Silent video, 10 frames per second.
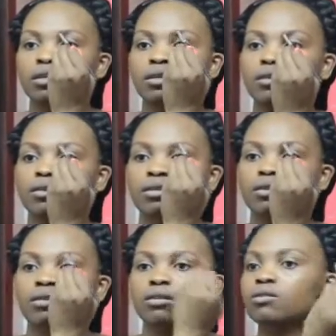There you
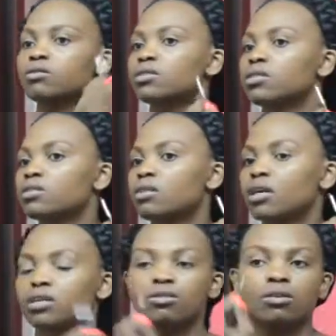go, it's just
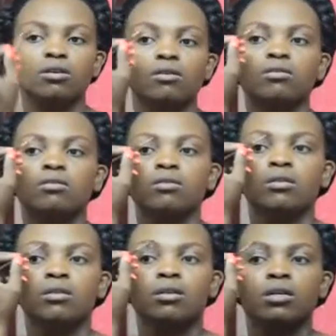like so.
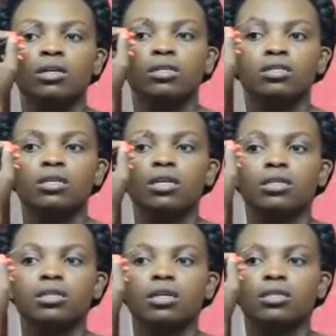And
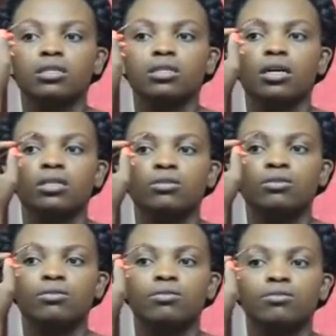then the other side
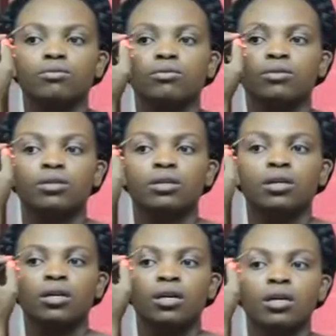too.
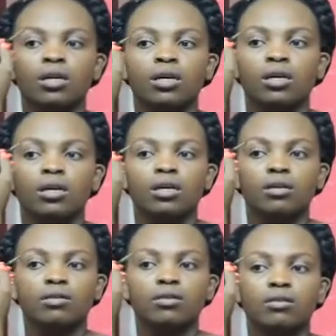There
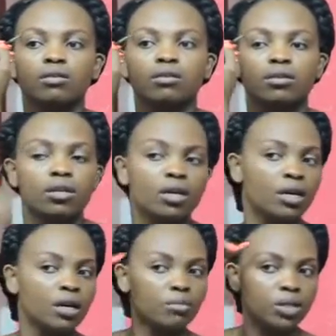you go.
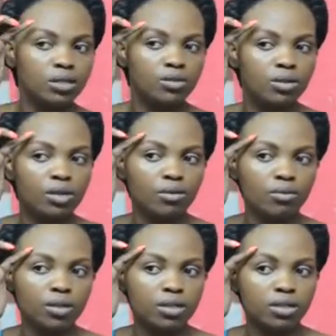I mean, you can
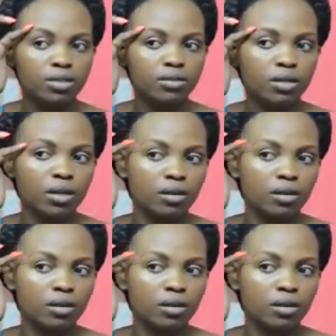always just